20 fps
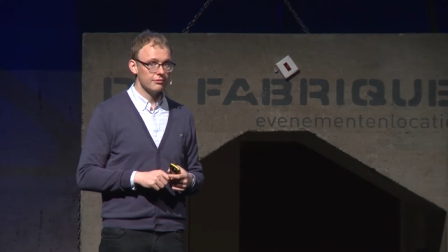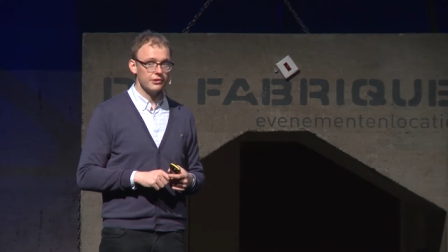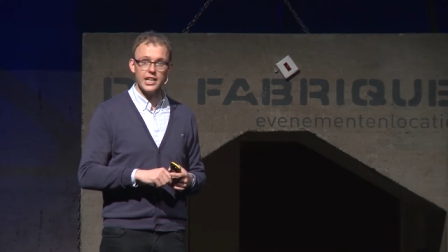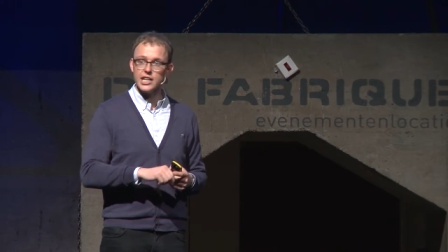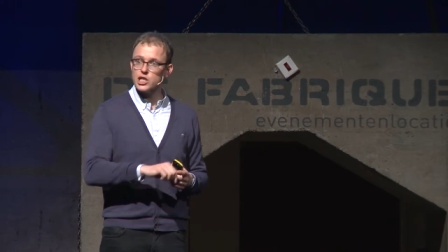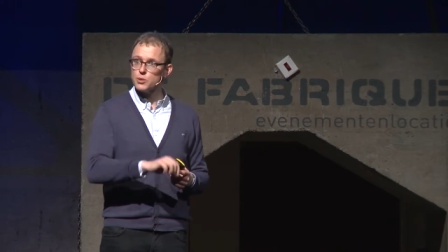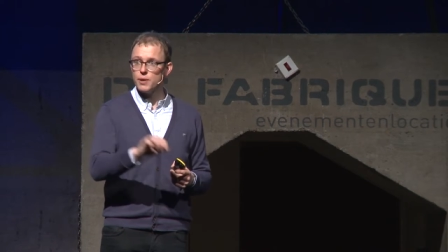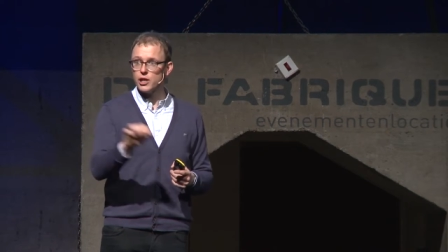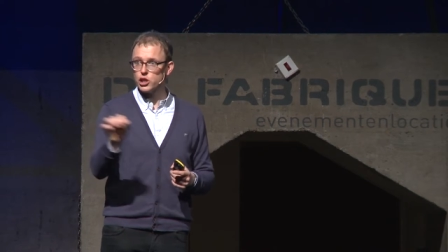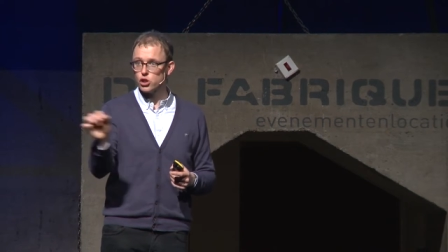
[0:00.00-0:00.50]

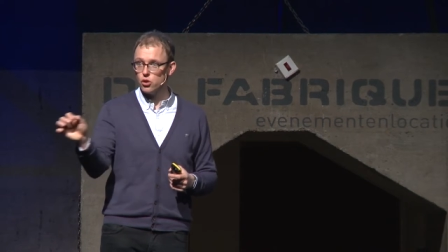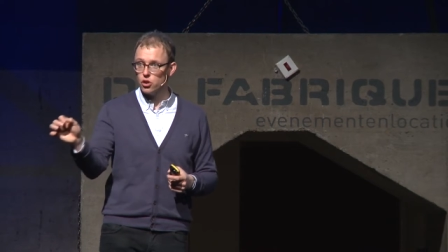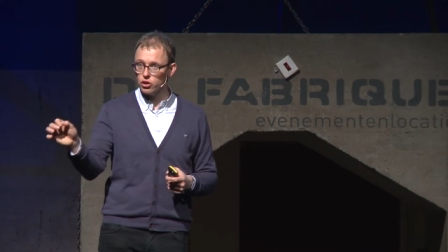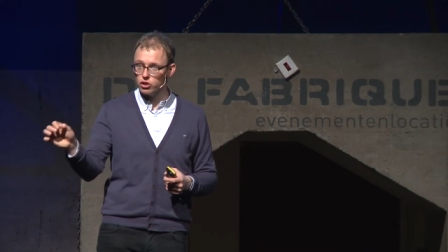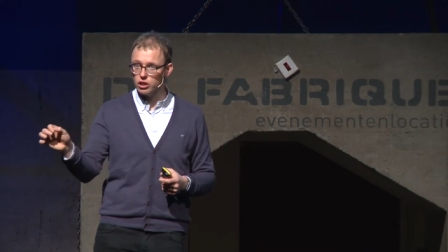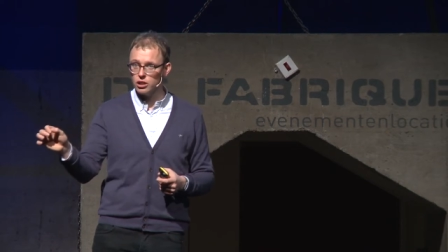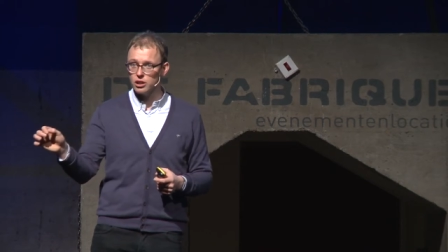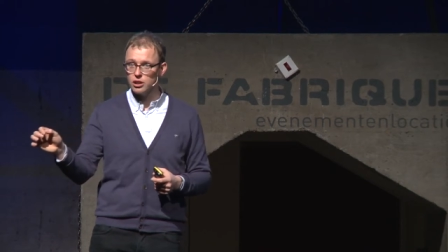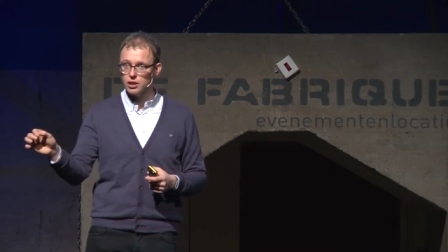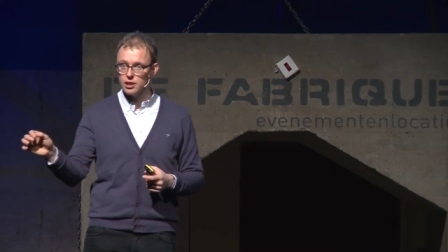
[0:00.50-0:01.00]
Takes much
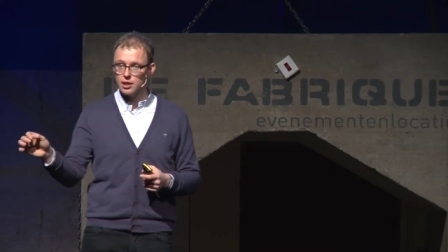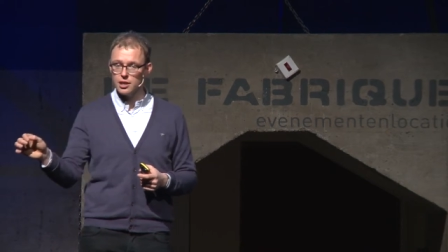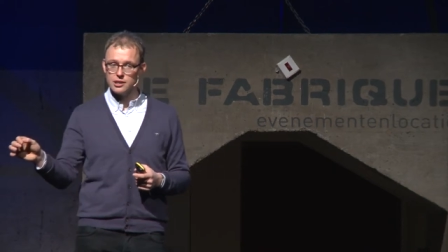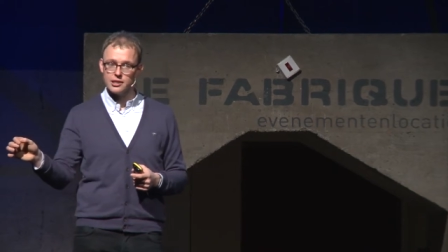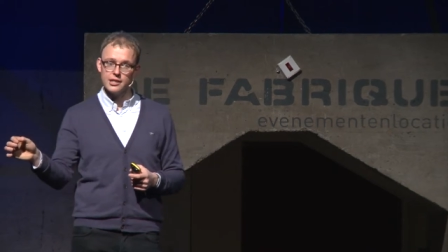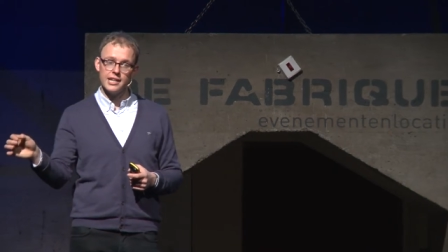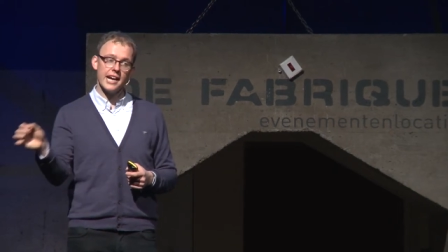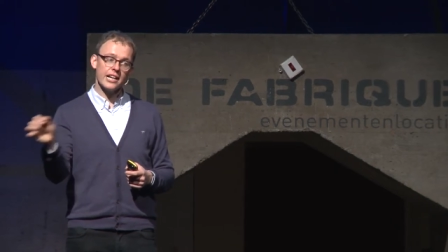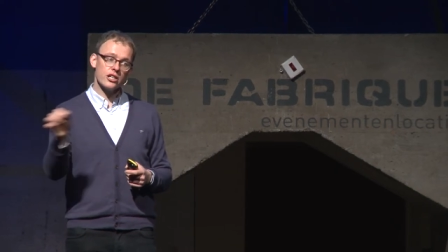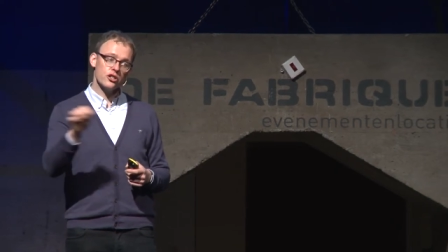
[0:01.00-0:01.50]
longer
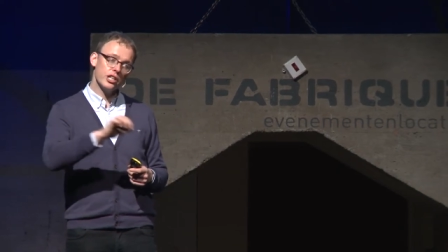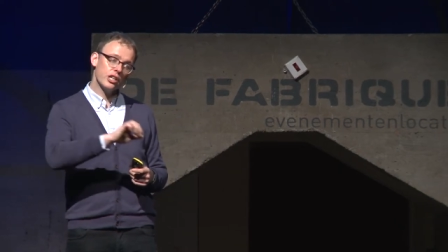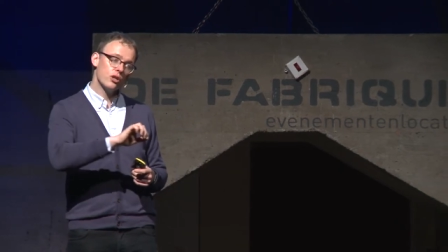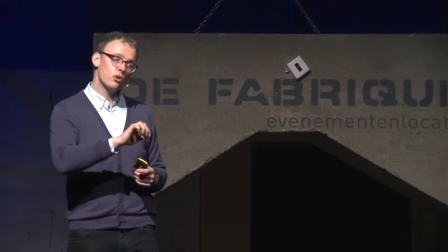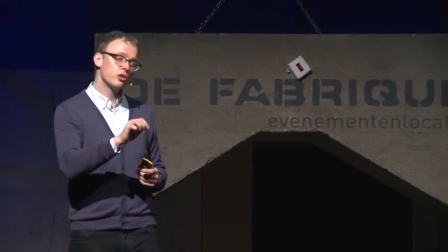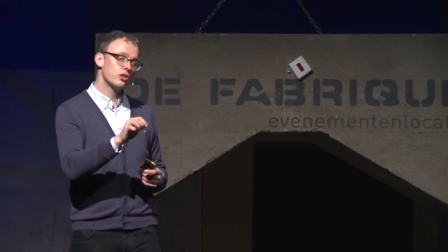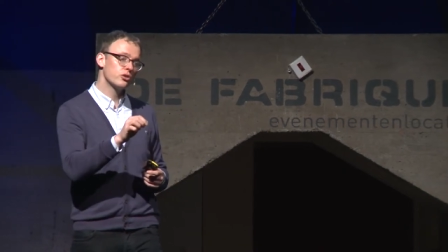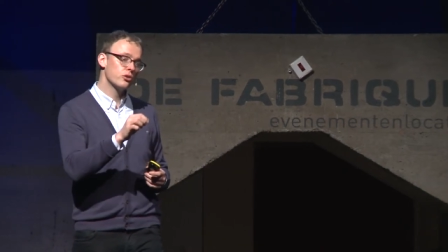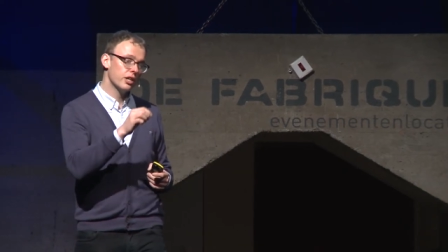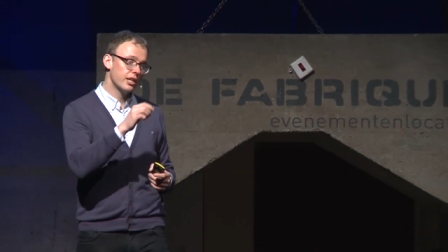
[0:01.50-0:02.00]
than actually
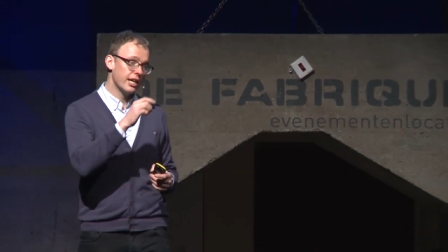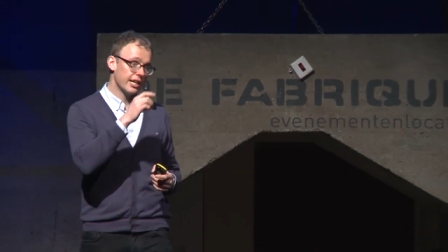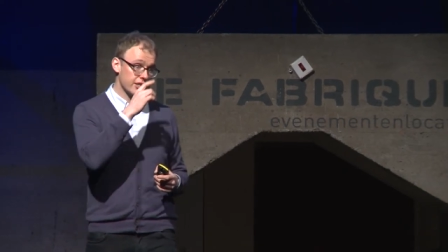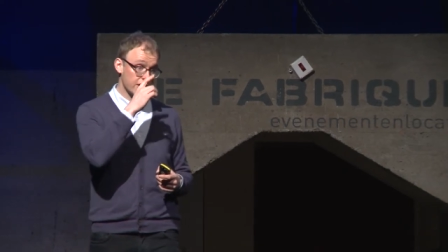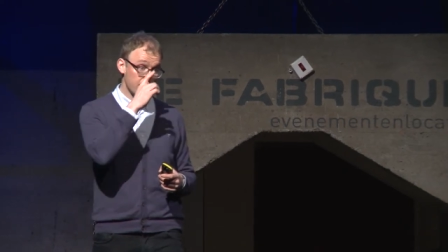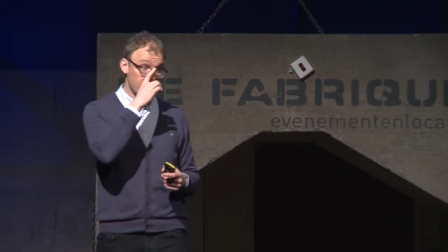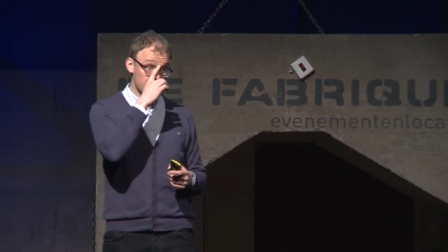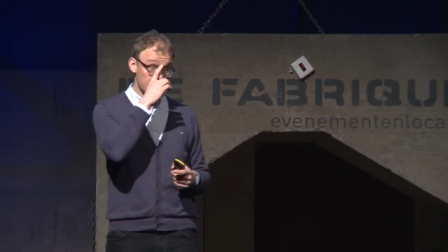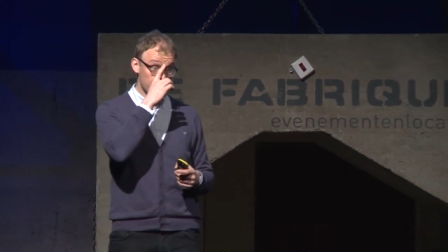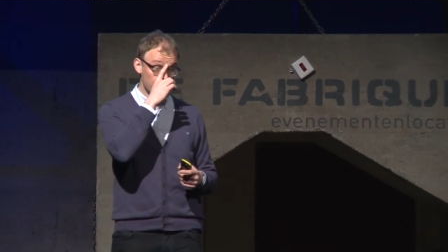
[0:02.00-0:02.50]
going to the next
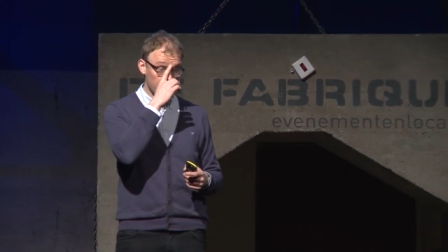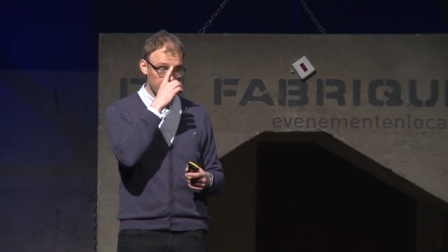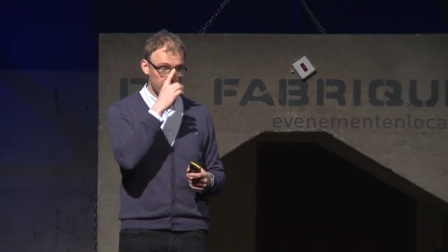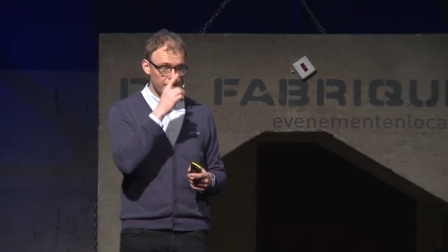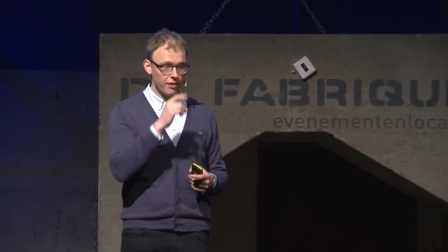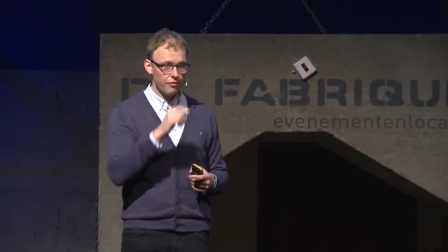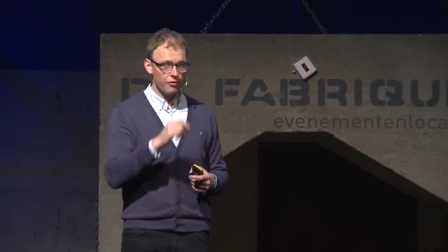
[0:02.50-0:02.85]
customer,